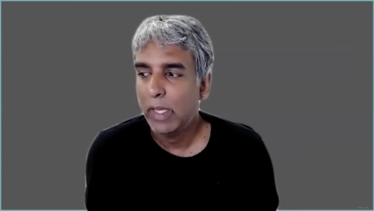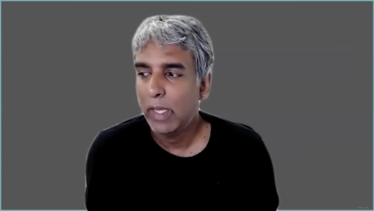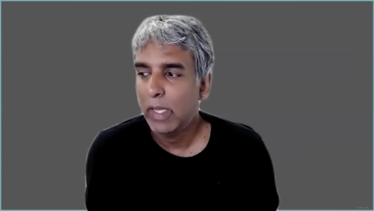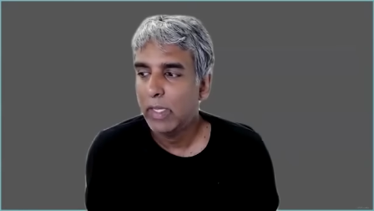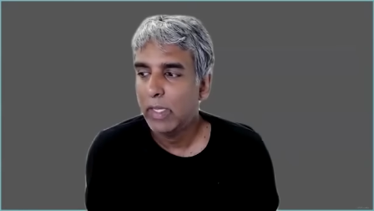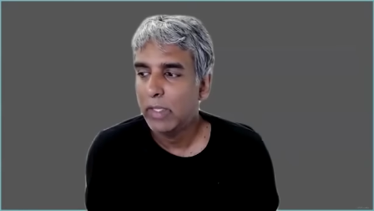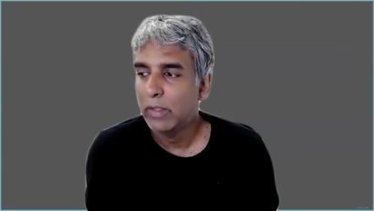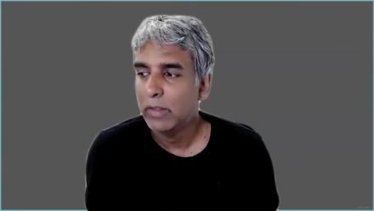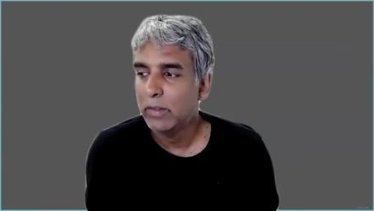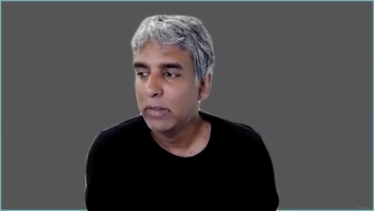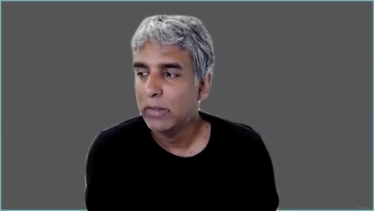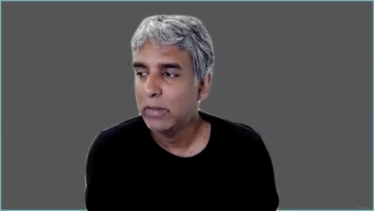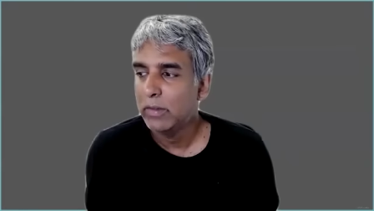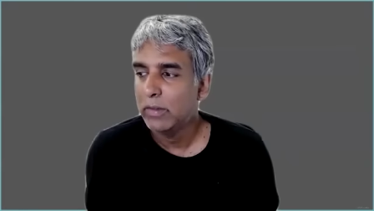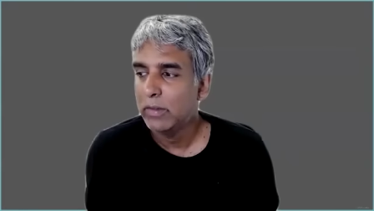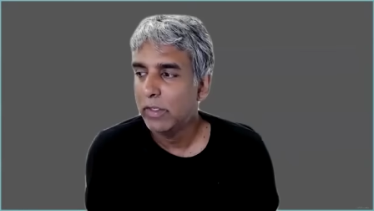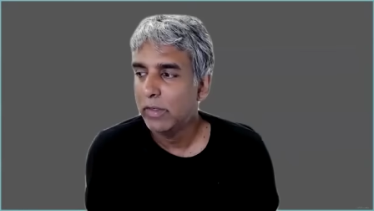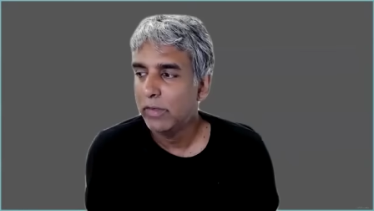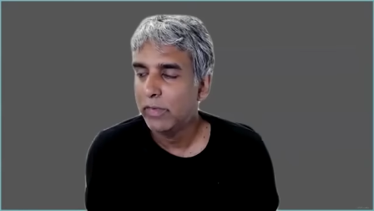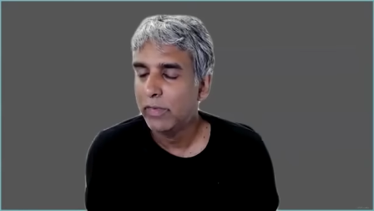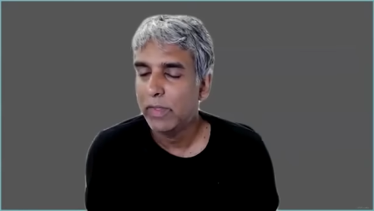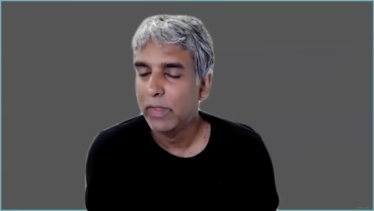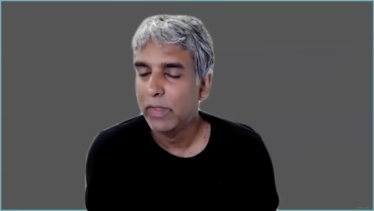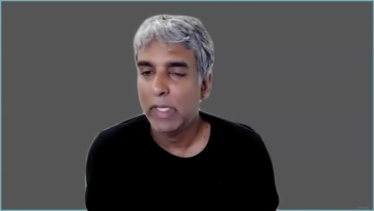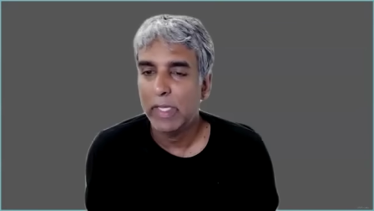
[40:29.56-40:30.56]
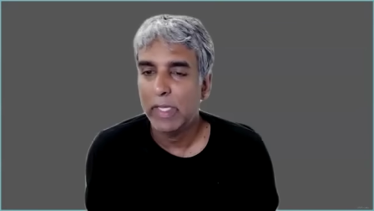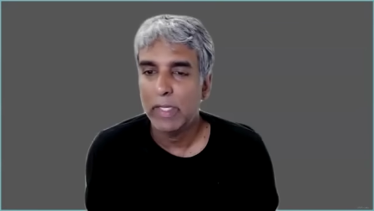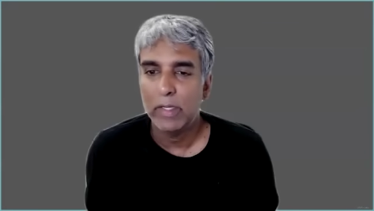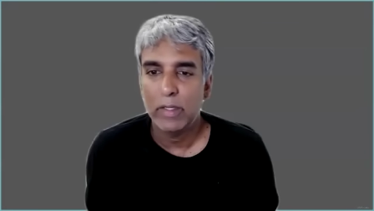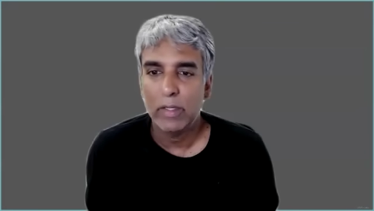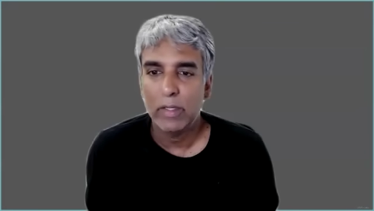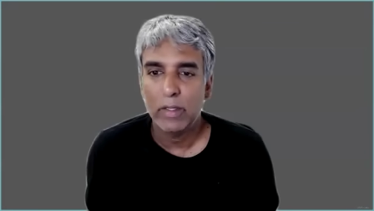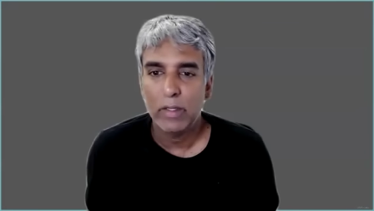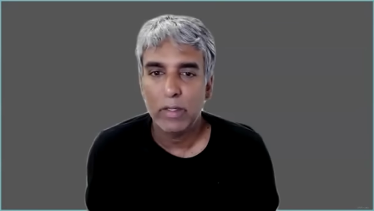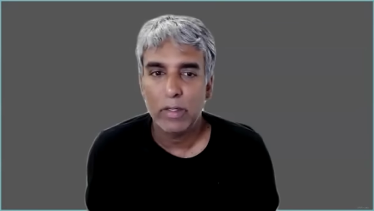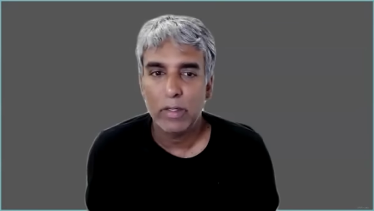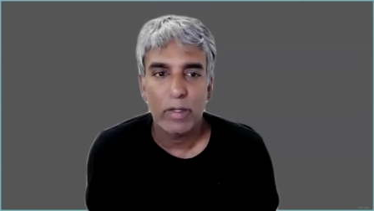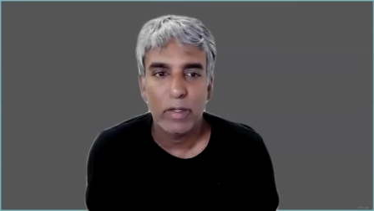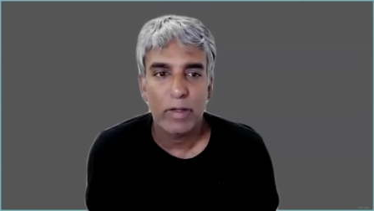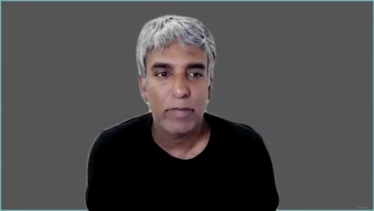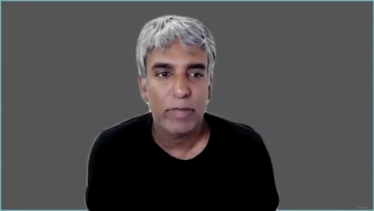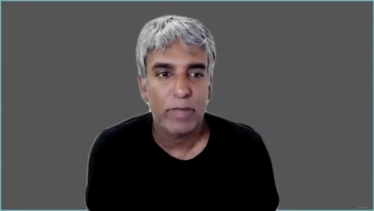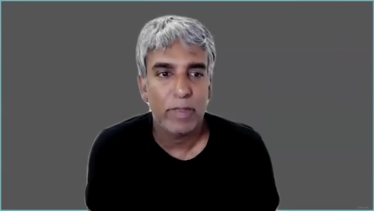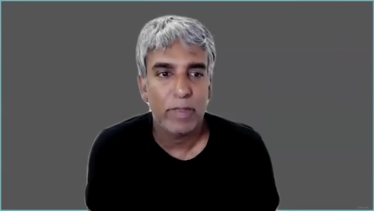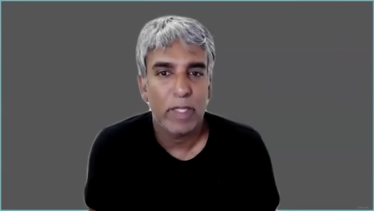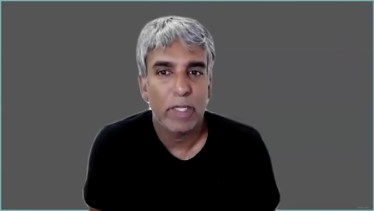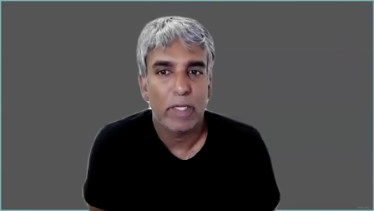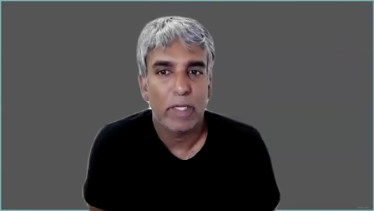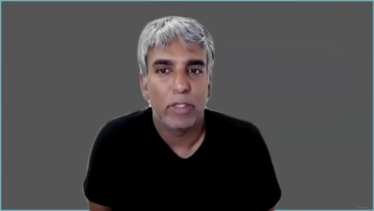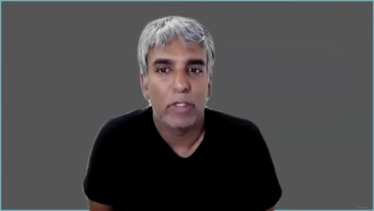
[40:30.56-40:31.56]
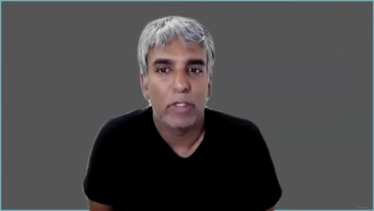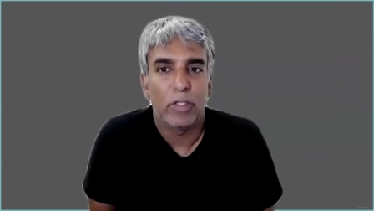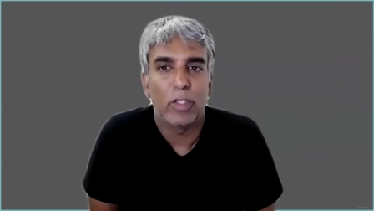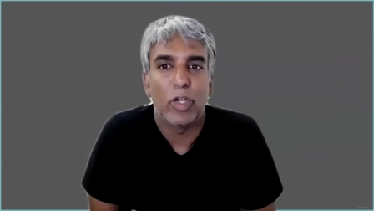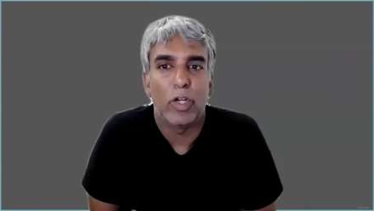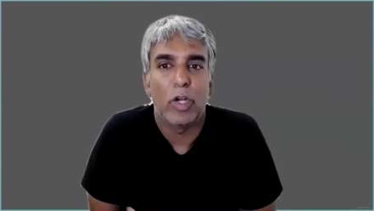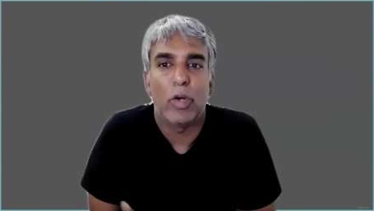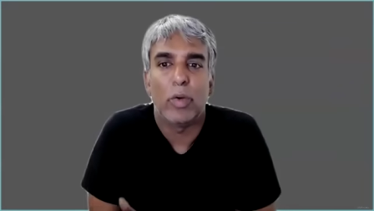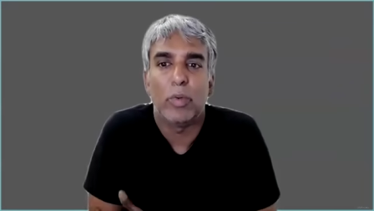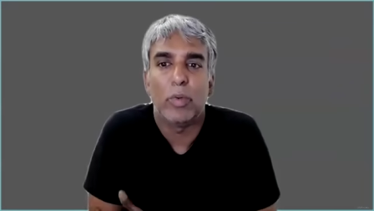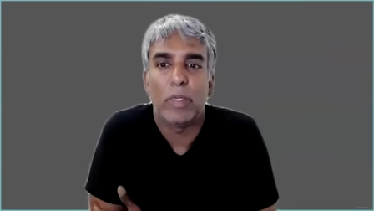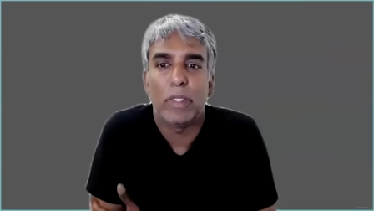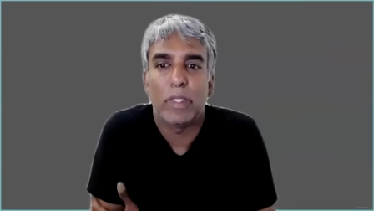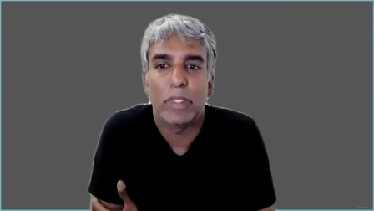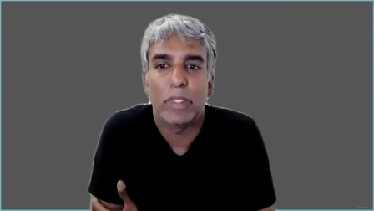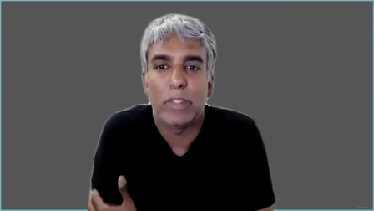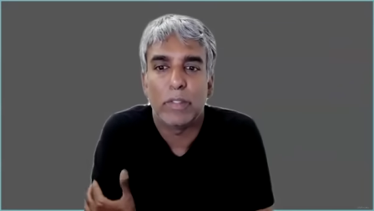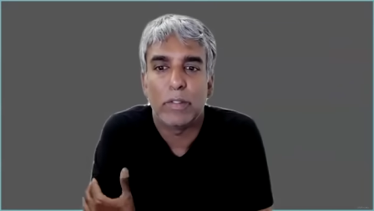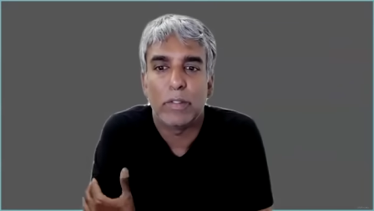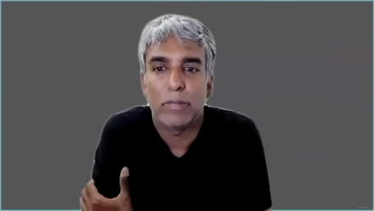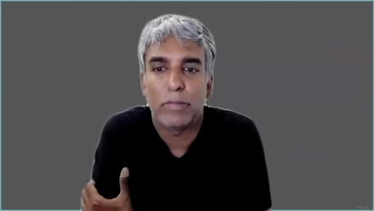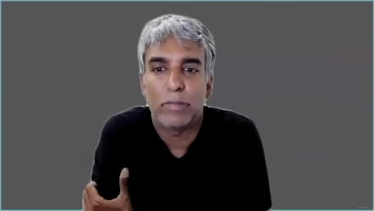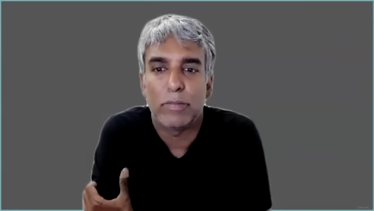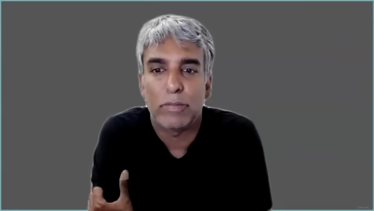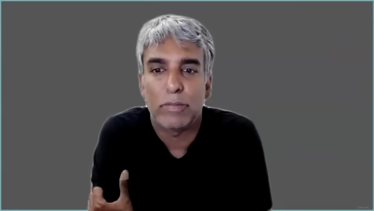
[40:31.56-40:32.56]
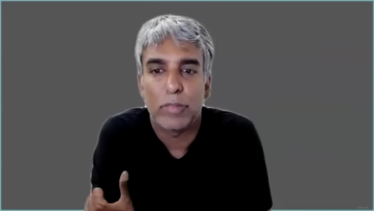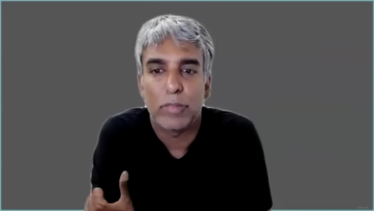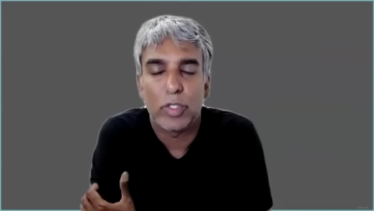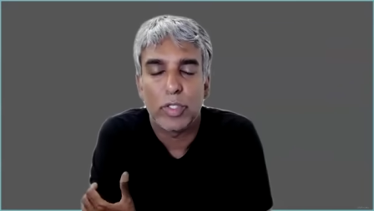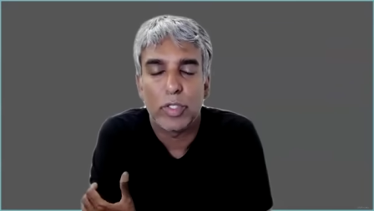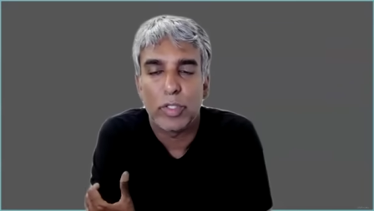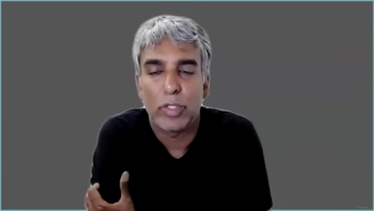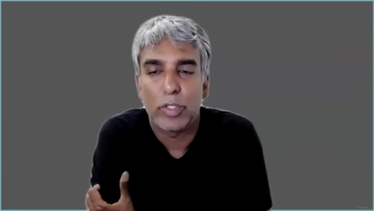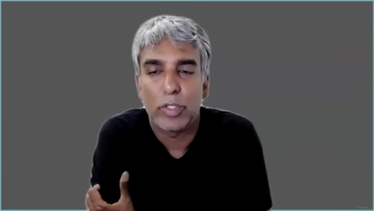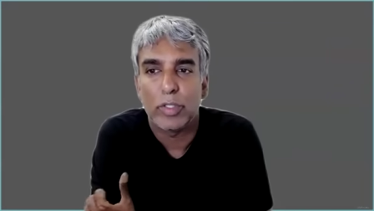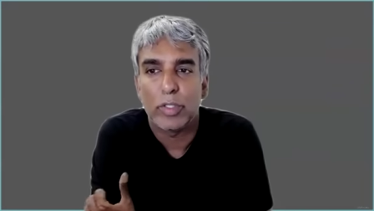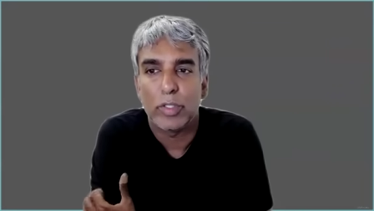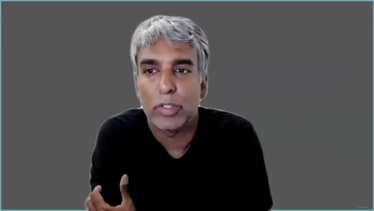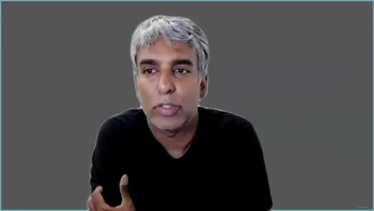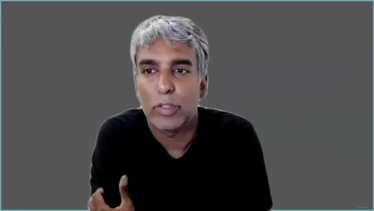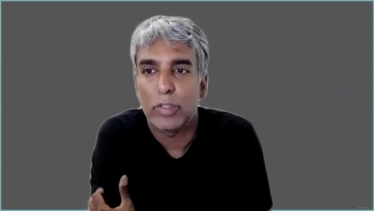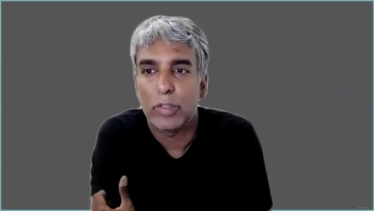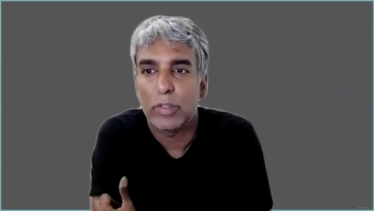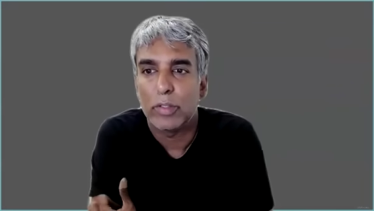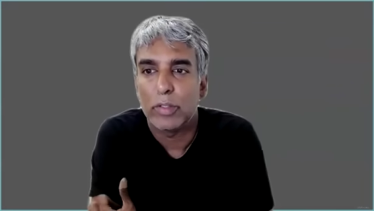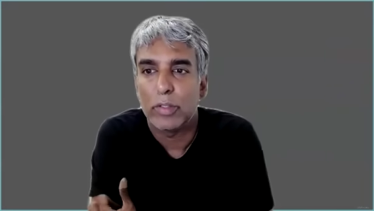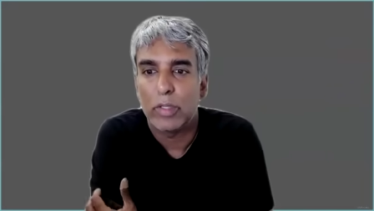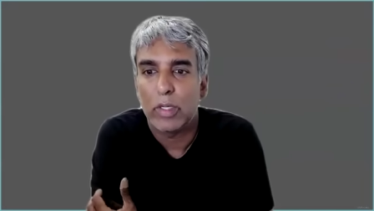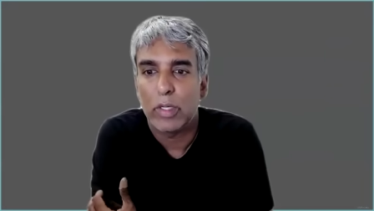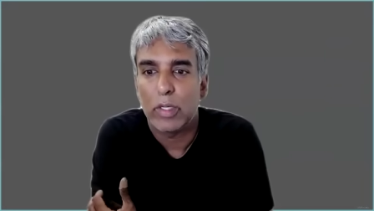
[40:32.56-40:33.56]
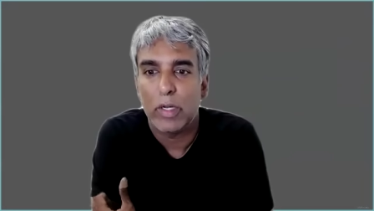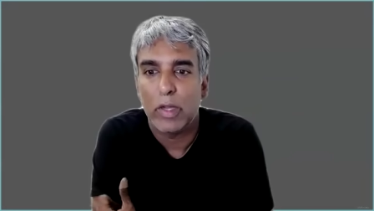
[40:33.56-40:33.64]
And if they go and murder